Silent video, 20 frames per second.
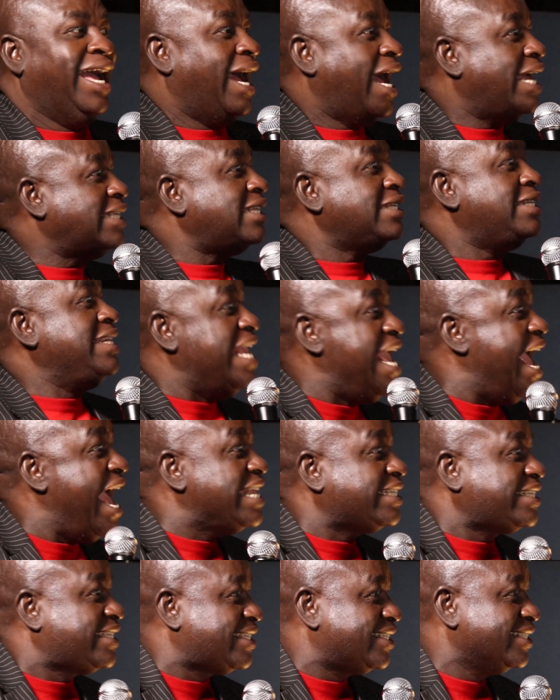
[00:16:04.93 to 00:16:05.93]
I said,
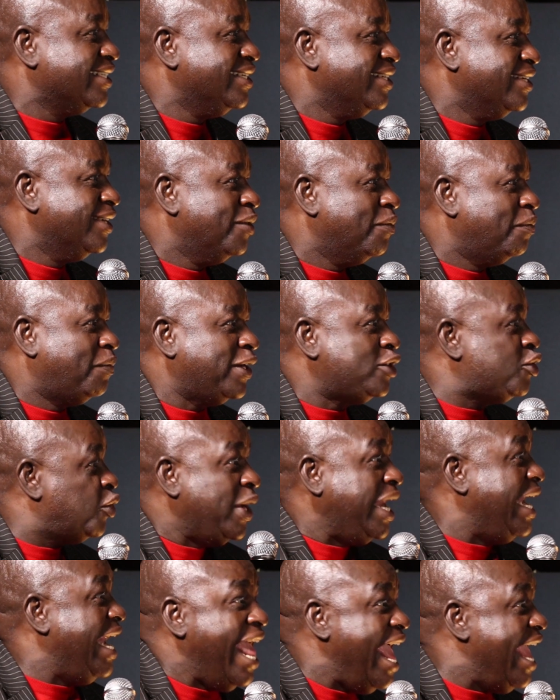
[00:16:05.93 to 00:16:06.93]
"Yes, but
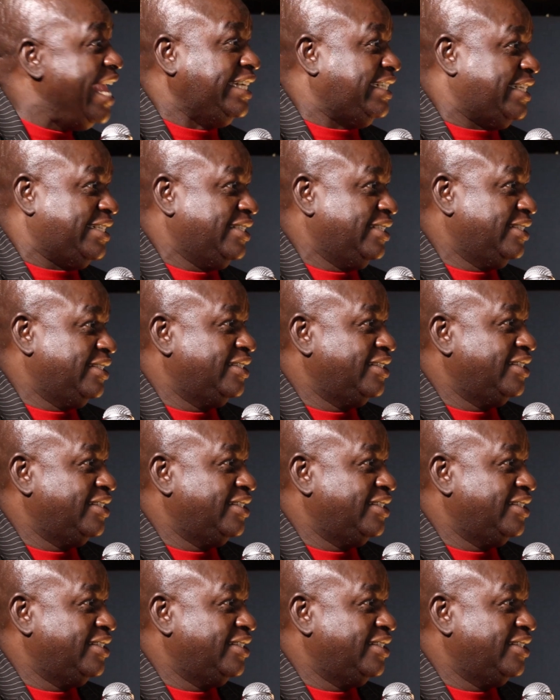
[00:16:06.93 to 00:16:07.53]
we're late.